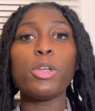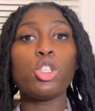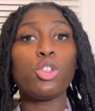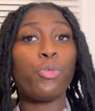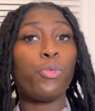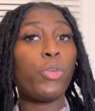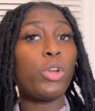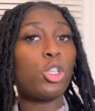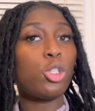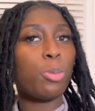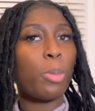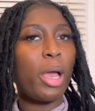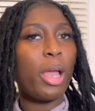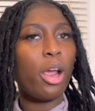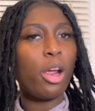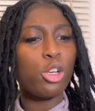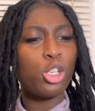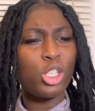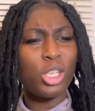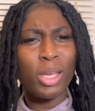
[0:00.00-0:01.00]
But she finished my
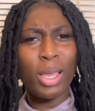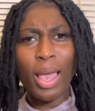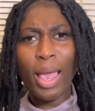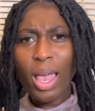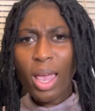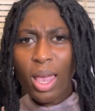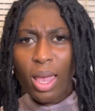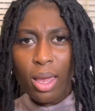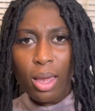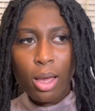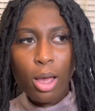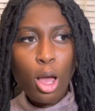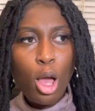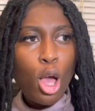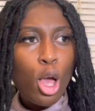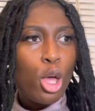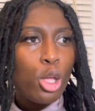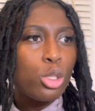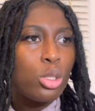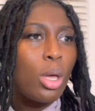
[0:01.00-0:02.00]
hair and she ate.
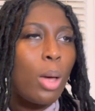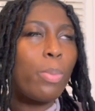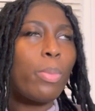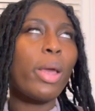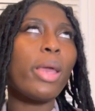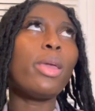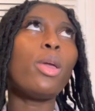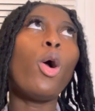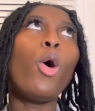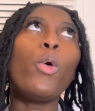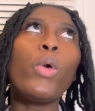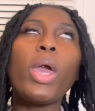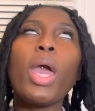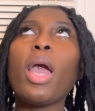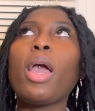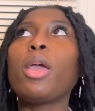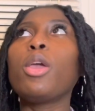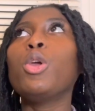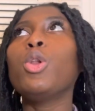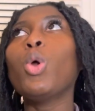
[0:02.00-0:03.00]
So I'm like,
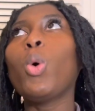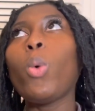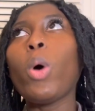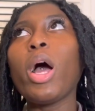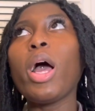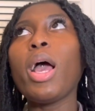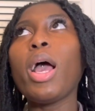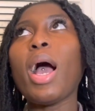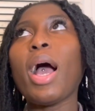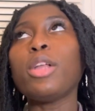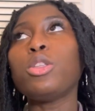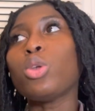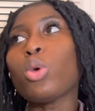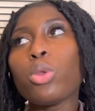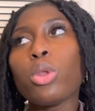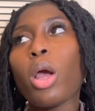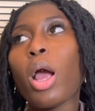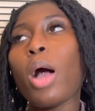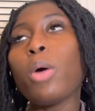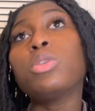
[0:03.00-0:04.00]
okay, you know what? I
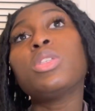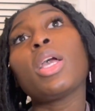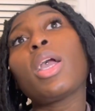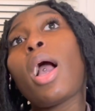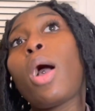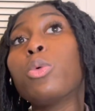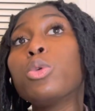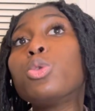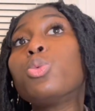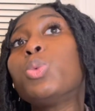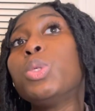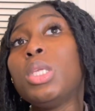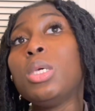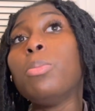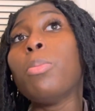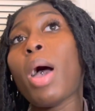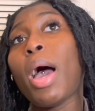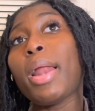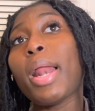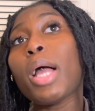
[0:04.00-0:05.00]
told her, I was like, I was
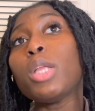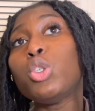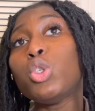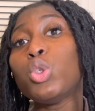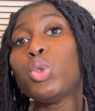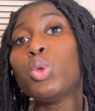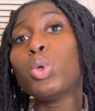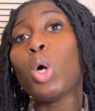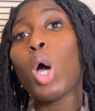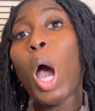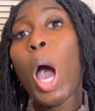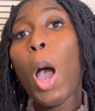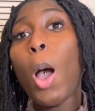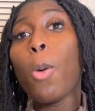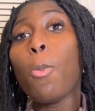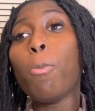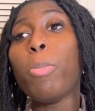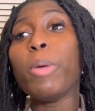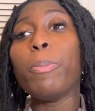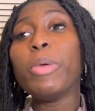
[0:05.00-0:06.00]
really mad at you.
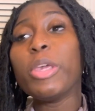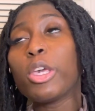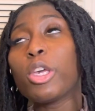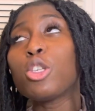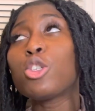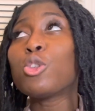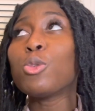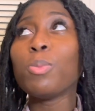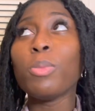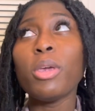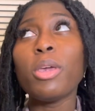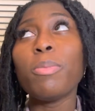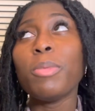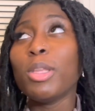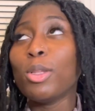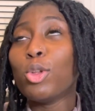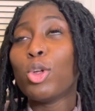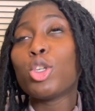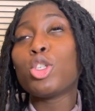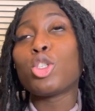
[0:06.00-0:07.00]
But because you make
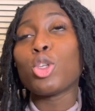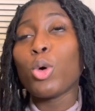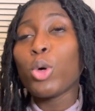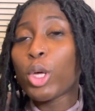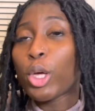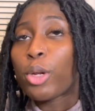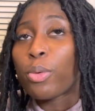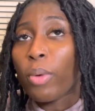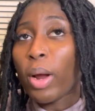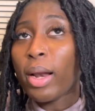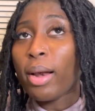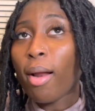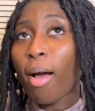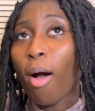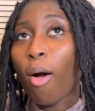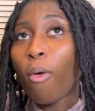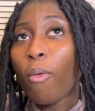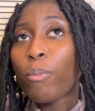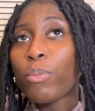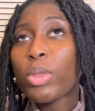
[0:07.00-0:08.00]
me look so good right
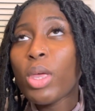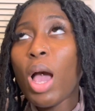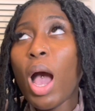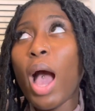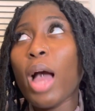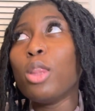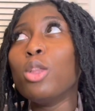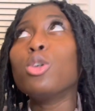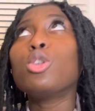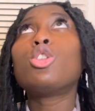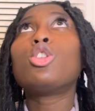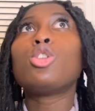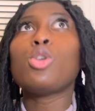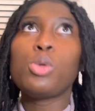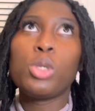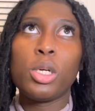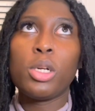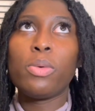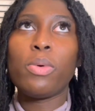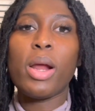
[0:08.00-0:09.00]
now, I look
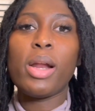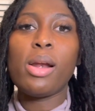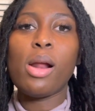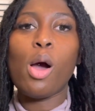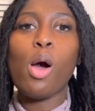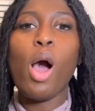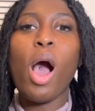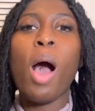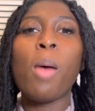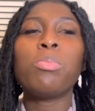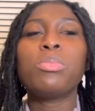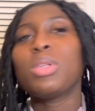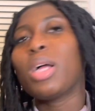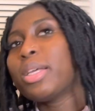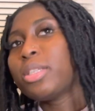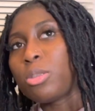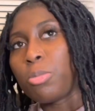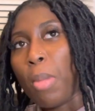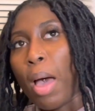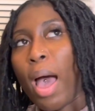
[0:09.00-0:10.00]
so good right now, I'm
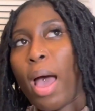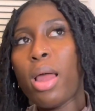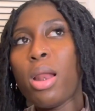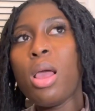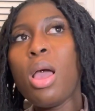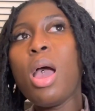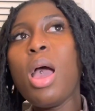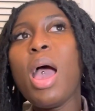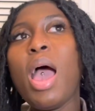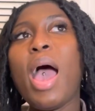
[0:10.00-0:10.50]
less mad.